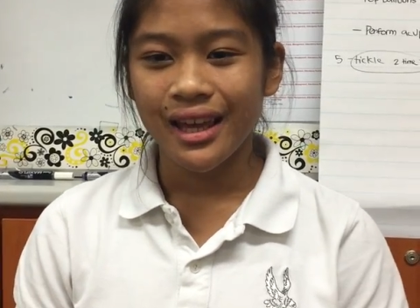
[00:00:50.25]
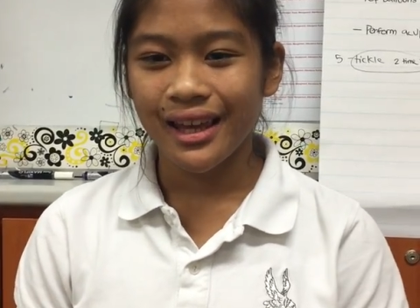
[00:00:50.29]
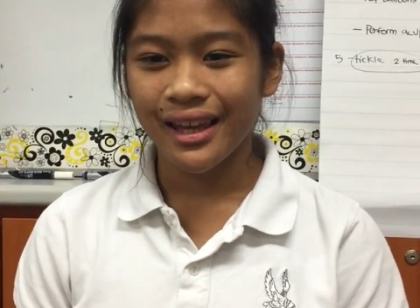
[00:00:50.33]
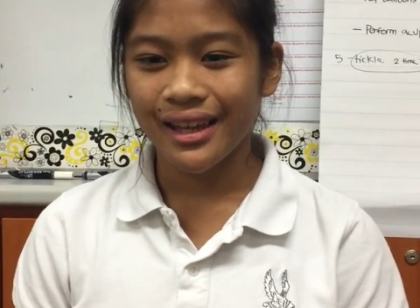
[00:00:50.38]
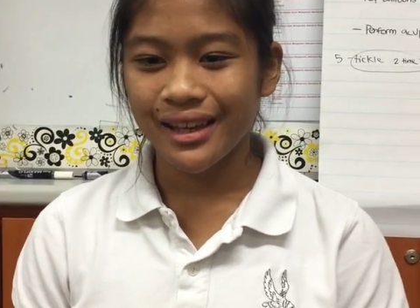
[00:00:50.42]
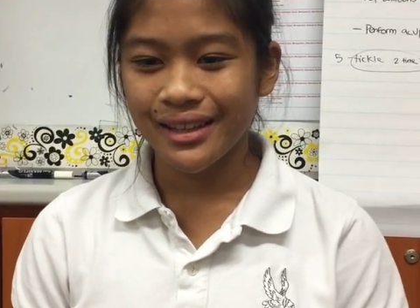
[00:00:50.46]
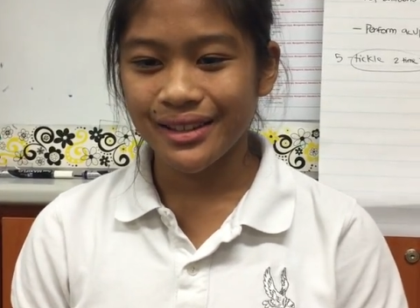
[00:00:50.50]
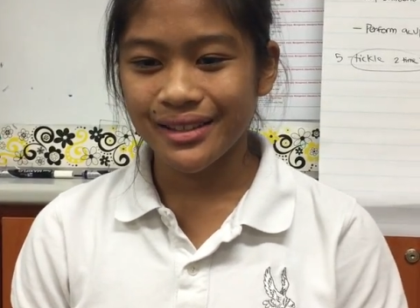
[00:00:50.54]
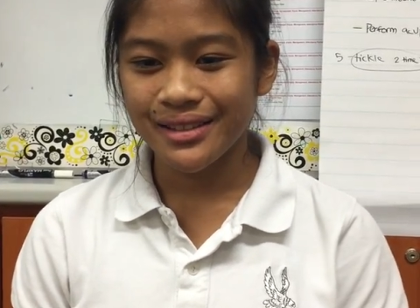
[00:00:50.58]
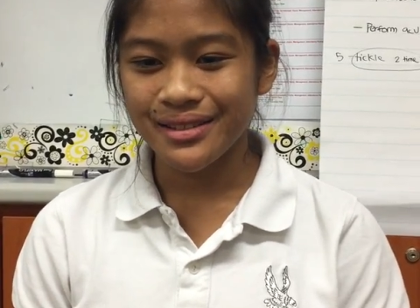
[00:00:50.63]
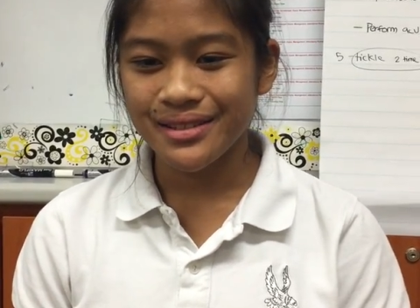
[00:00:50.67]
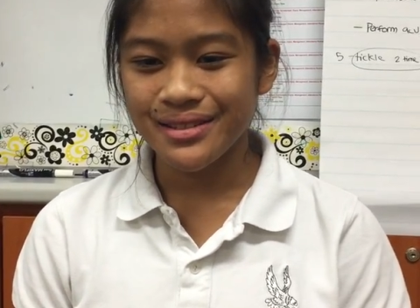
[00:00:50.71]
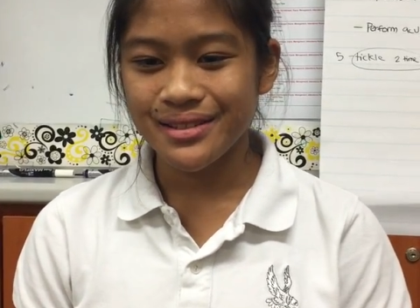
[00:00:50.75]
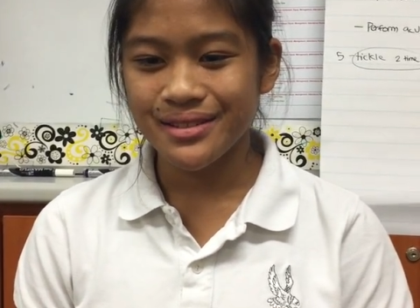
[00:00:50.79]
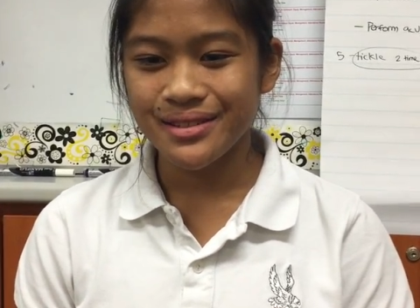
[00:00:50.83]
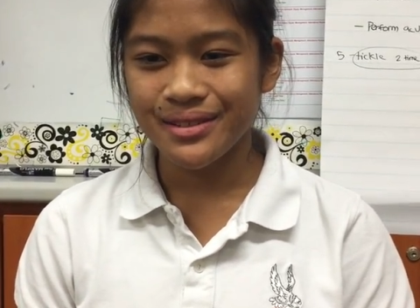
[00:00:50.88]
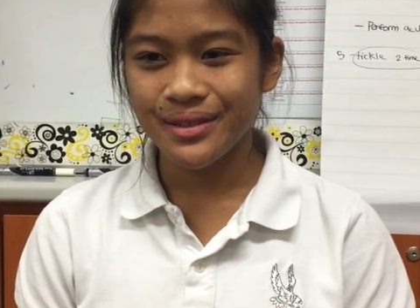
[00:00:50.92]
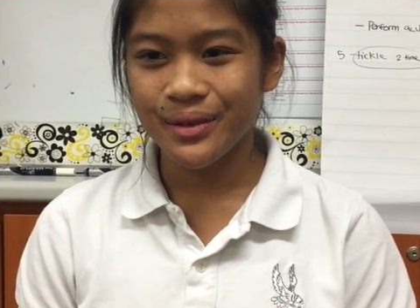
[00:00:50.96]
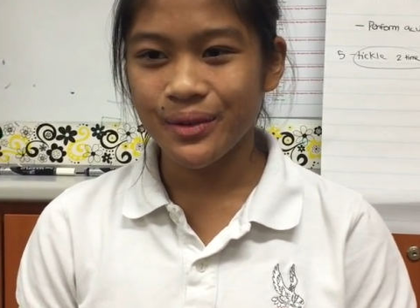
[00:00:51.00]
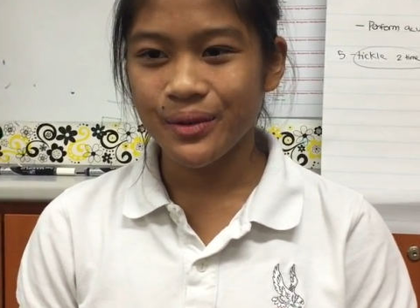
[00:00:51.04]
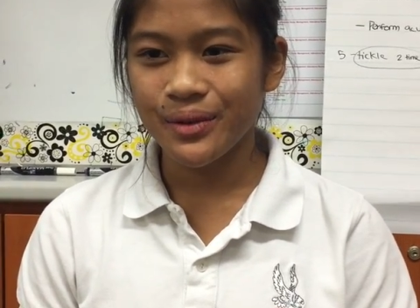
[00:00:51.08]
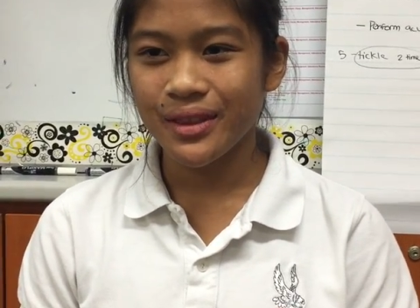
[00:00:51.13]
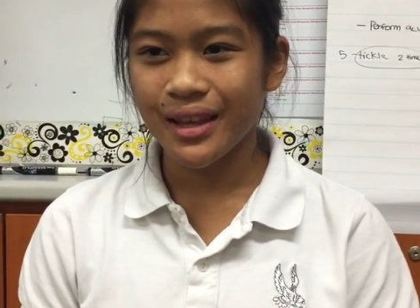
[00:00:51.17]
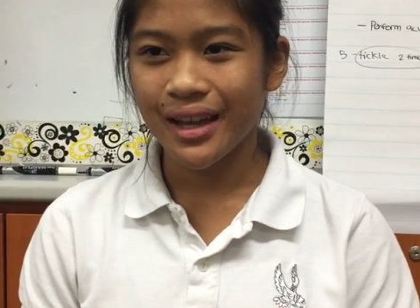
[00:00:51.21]
and
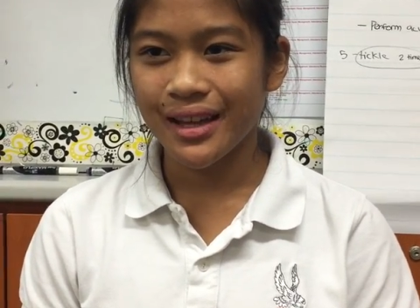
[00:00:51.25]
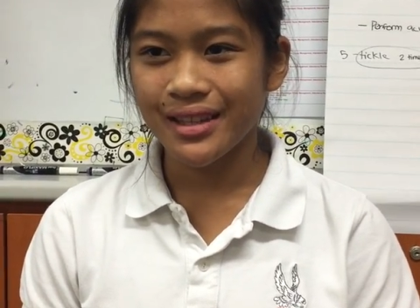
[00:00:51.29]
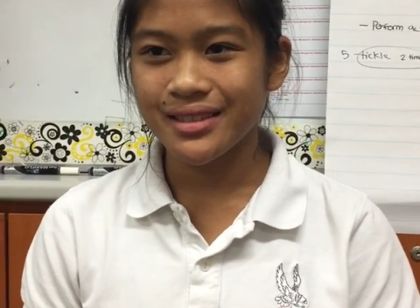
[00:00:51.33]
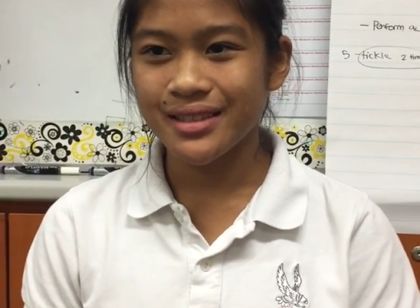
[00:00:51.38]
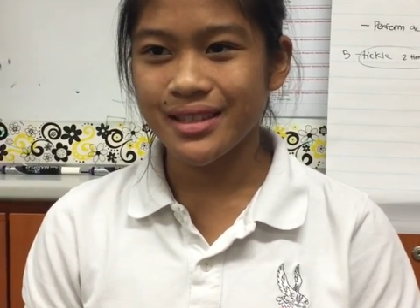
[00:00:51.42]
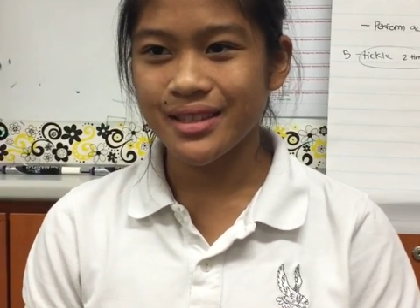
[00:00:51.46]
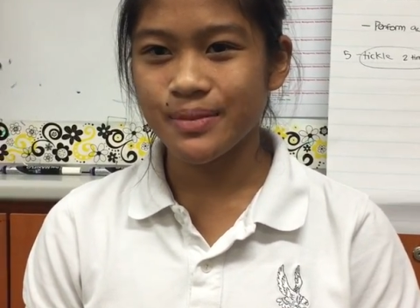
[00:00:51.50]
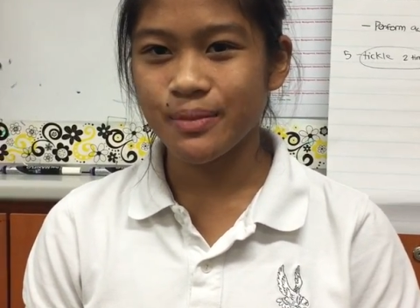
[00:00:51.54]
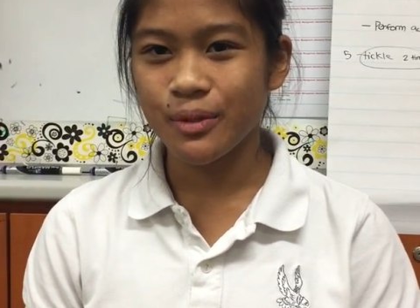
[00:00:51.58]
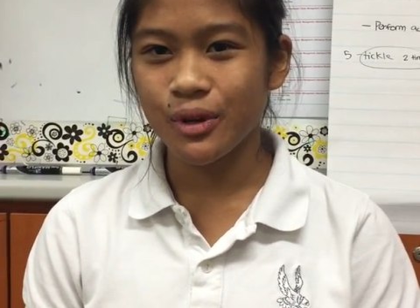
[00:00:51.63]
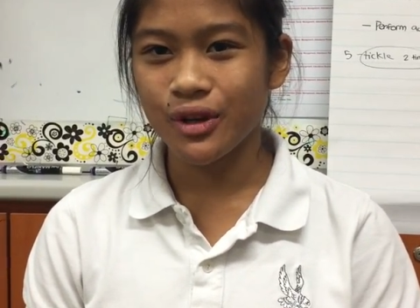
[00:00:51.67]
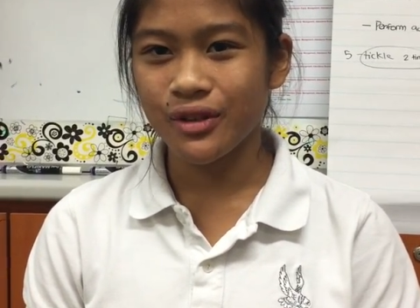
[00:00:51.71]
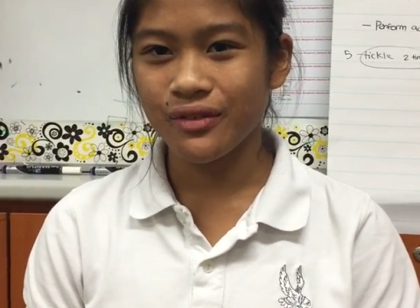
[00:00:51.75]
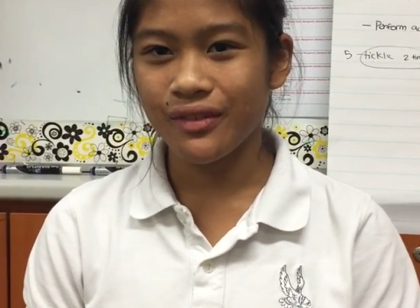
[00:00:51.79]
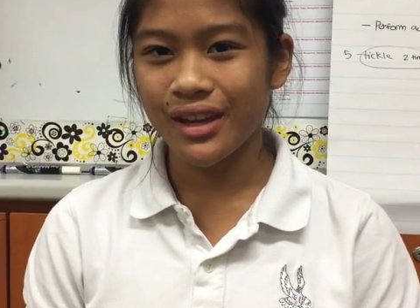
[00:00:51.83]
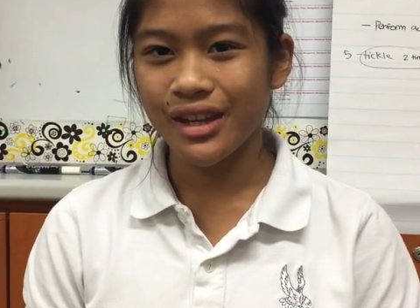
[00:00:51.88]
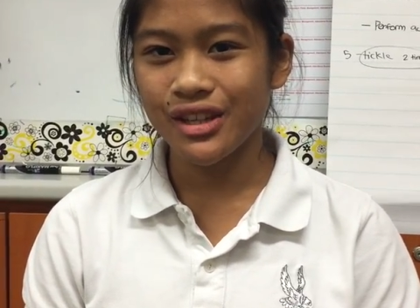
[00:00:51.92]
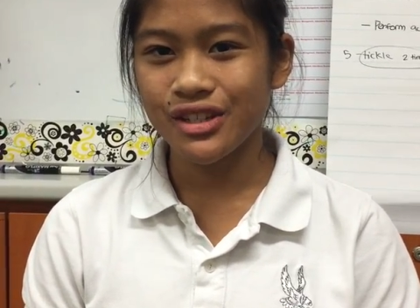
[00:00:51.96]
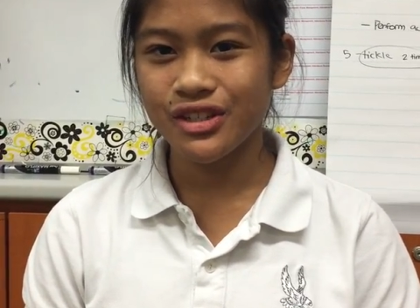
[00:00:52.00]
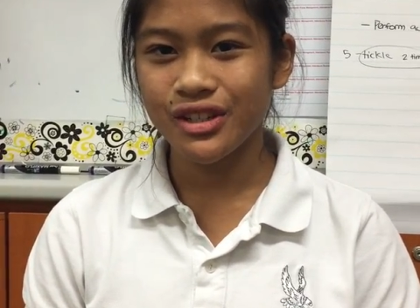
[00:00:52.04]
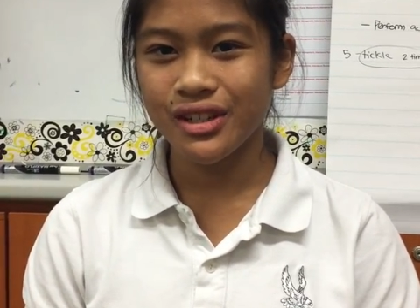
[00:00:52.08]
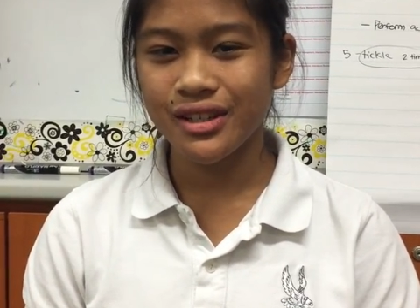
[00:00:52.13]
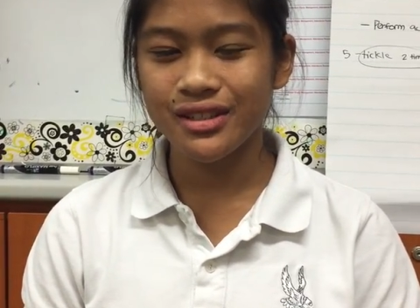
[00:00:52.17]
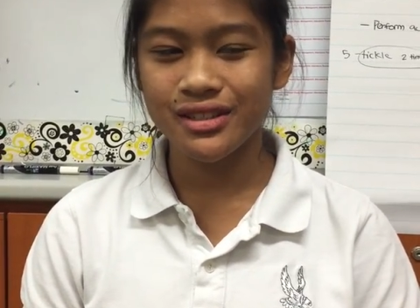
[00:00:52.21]
so that's his
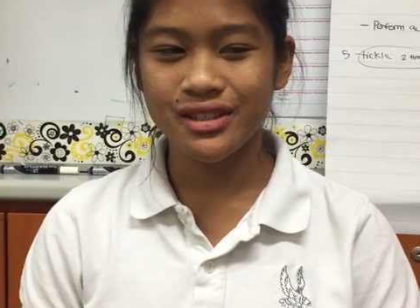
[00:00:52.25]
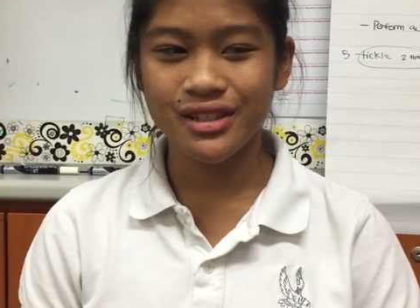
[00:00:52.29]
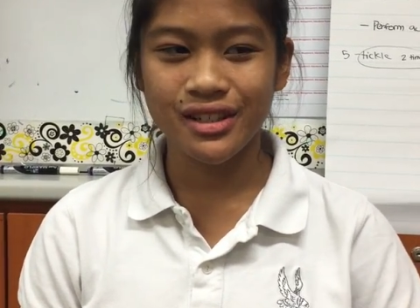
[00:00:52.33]
motivation